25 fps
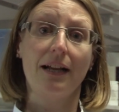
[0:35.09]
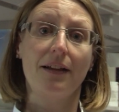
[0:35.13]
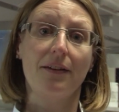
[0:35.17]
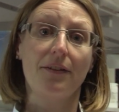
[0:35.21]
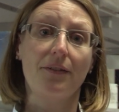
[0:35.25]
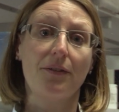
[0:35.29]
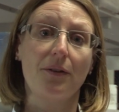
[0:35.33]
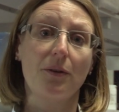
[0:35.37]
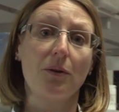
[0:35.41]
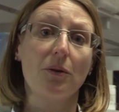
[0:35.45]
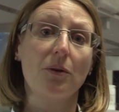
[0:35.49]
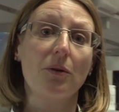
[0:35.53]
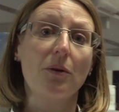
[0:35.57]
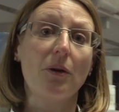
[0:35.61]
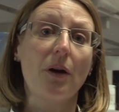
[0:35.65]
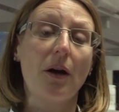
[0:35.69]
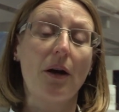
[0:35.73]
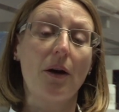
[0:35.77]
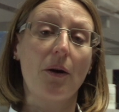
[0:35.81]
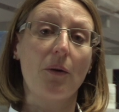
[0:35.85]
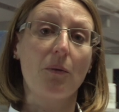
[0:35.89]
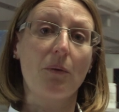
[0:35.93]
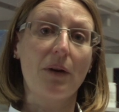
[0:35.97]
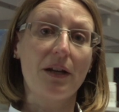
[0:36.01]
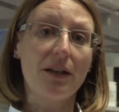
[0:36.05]
So
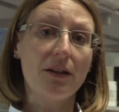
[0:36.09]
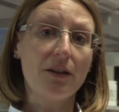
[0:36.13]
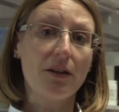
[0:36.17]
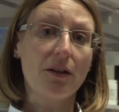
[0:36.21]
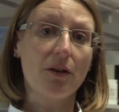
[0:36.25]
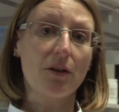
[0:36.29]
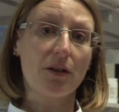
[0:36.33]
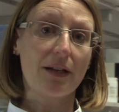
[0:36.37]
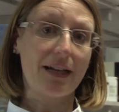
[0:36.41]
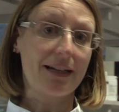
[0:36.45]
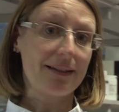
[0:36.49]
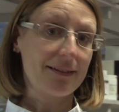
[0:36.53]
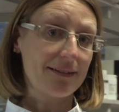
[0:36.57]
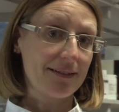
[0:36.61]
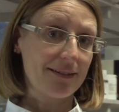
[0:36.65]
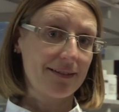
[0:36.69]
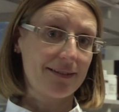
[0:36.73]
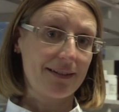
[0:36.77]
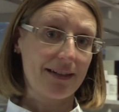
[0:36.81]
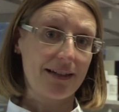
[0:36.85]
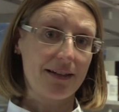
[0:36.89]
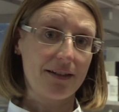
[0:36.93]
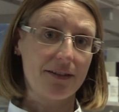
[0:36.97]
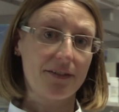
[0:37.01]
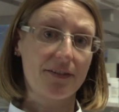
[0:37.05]
when a cancer
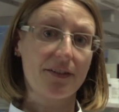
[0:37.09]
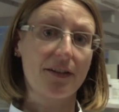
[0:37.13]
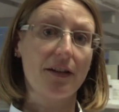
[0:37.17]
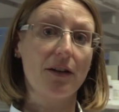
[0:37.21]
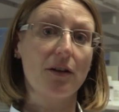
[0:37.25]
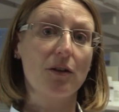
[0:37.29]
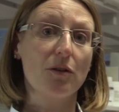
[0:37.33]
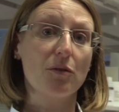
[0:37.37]
cells